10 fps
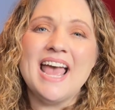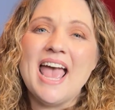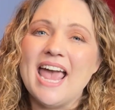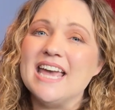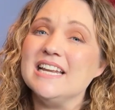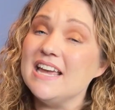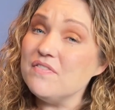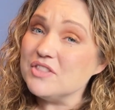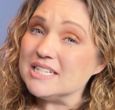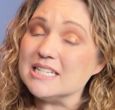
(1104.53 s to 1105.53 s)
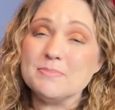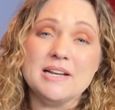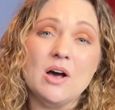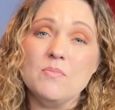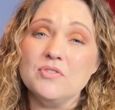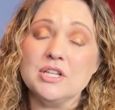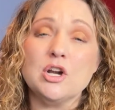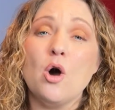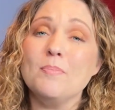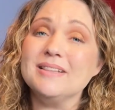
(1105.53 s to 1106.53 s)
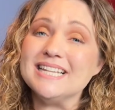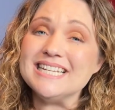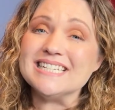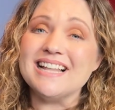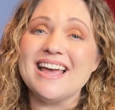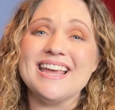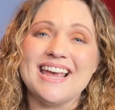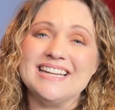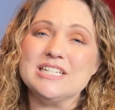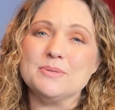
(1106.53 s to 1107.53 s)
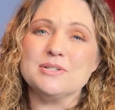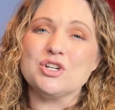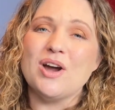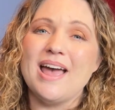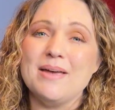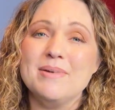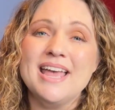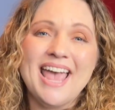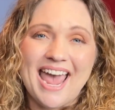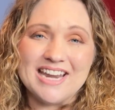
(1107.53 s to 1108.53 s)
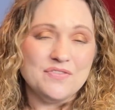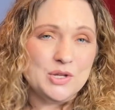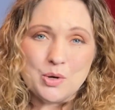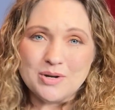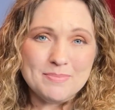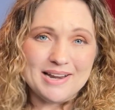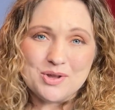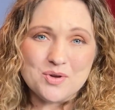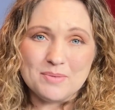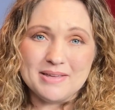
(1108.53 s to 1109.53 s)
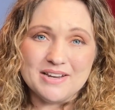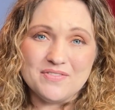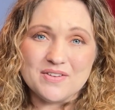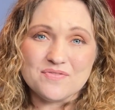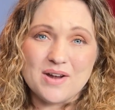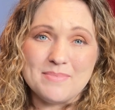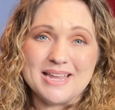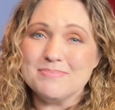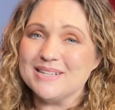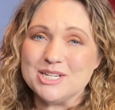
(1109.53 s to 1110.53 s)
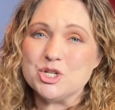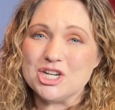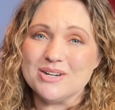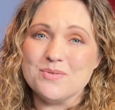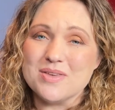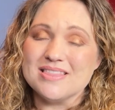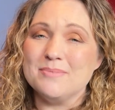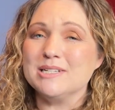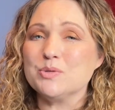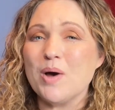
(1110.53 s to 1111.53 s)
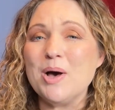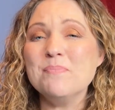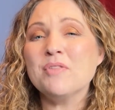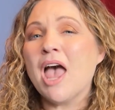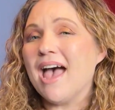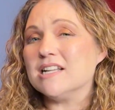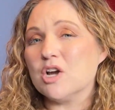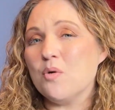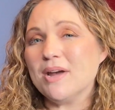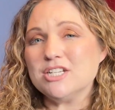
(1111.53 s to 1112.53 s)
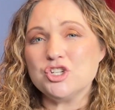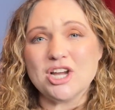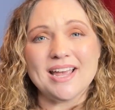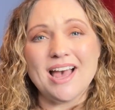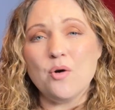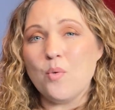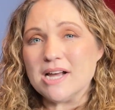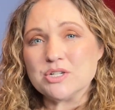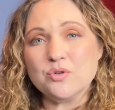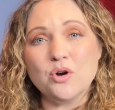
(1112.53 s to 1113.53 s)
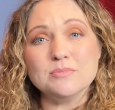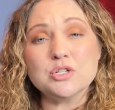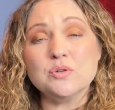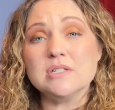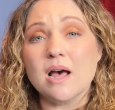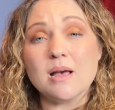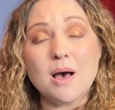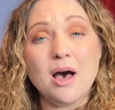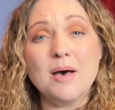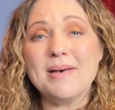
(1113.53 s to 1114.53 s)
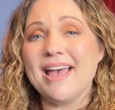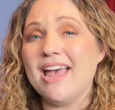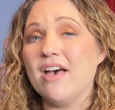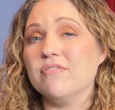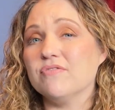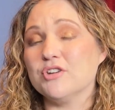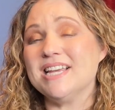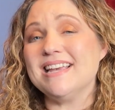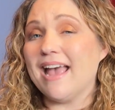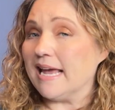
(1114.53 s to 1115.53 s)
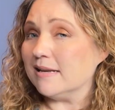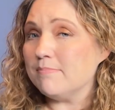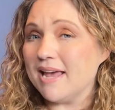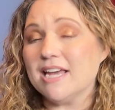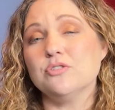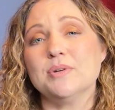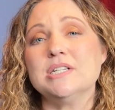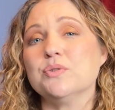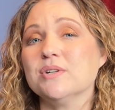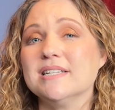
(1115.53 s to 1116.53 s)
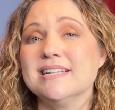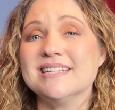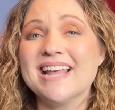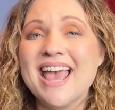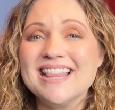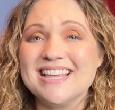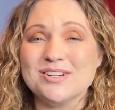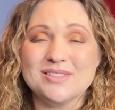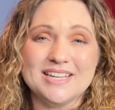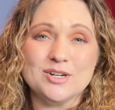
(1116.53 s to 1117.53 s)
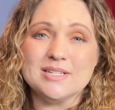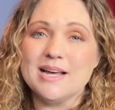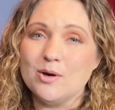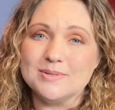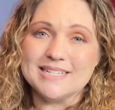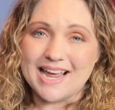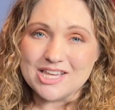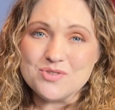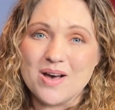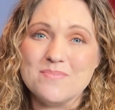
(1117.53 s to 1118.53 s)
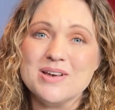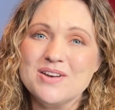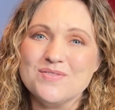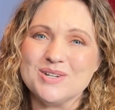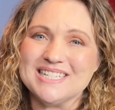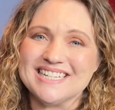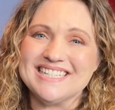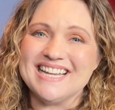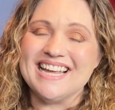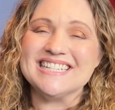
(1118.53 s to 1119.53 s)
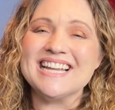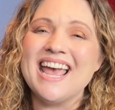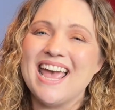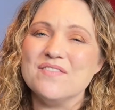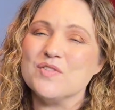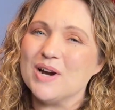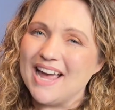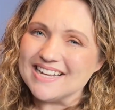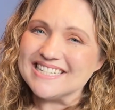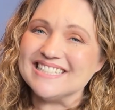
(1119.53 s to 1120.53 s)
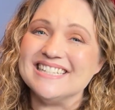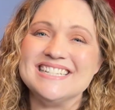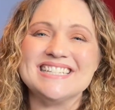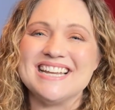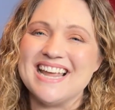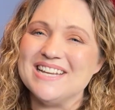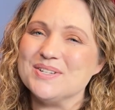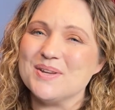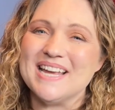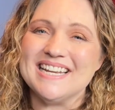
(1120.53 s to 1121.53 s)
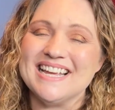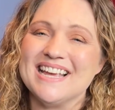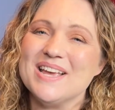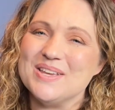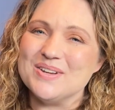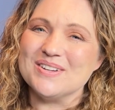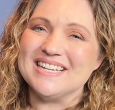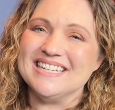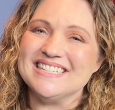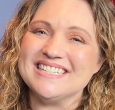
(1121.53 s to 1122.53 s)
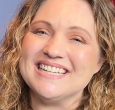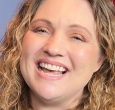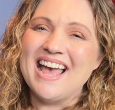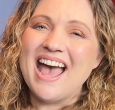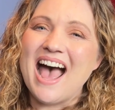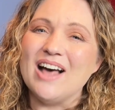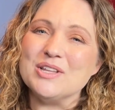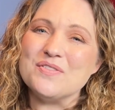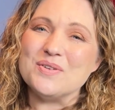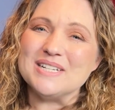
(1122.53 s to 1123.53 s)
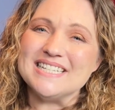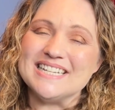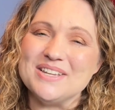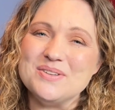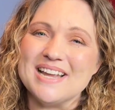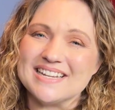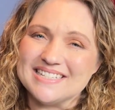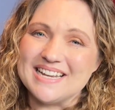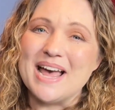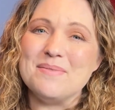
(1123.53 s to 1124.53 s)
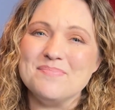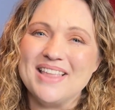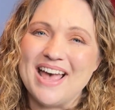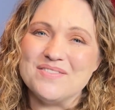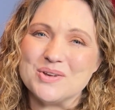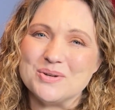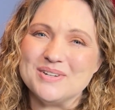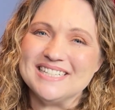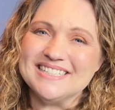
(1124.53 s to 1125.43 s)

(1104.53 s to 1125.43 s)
And if this has been helpful at all, please like and subscribe. And if you know anybody who could benefit from it, please share it with them as well. As always, check out wiserhomeschool.com. I have free and paid resources that are there to help set you up for success and for excellence in educating your kids. I'll look forward to seeing you next time. Have a good one.